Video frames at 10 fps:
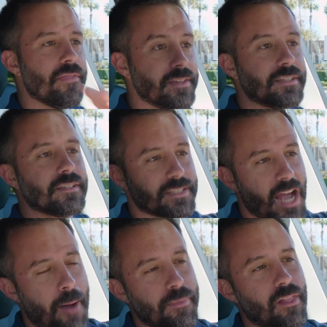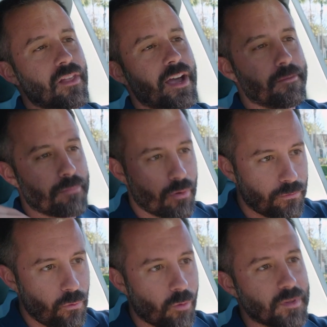This is a top-of-the-line
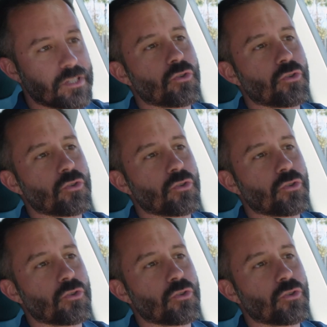performance